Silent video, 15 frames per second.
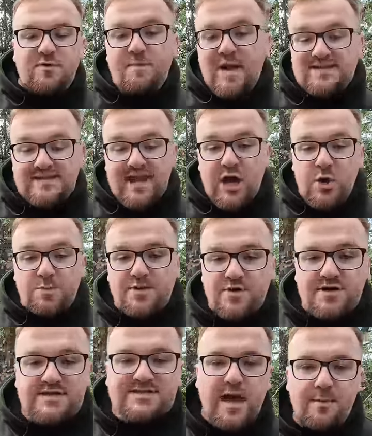With BetterHelp,
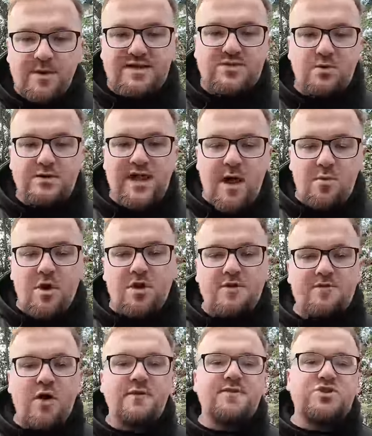you can tap into a network
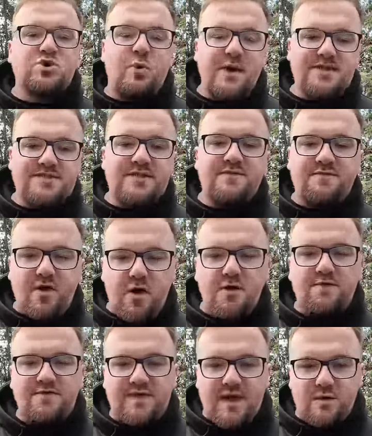of over
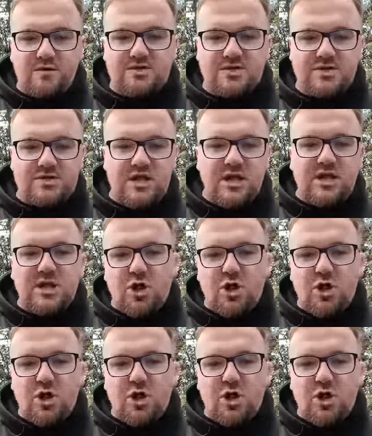25,000